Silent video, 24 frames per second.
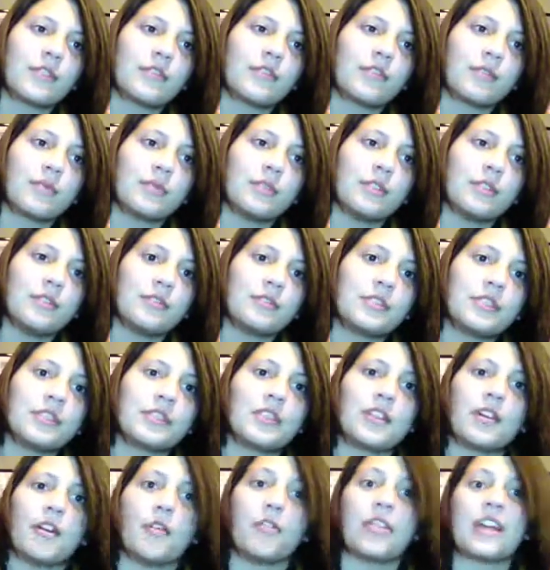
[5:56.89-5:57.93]
From Newsies.
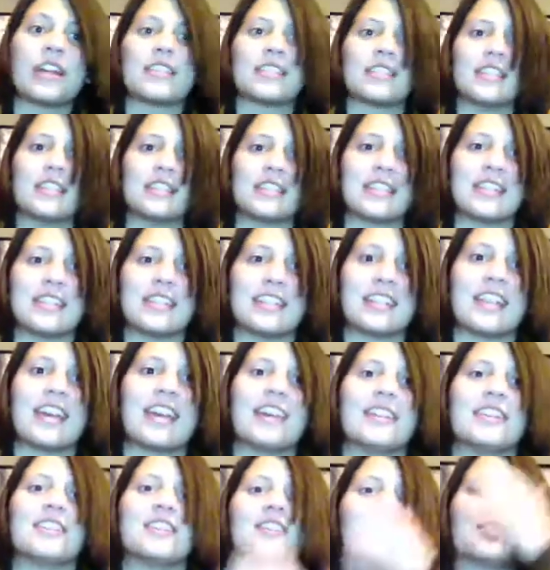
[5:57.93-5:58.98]
Oh, that's easy.
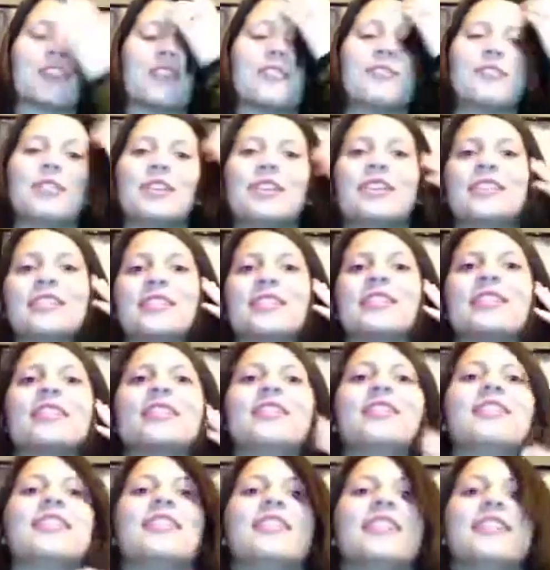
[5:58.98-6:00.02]
That is so easy.
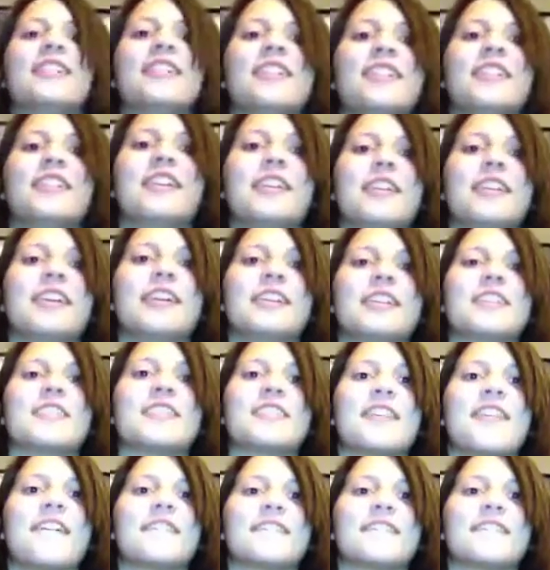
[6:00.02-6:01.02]
It's,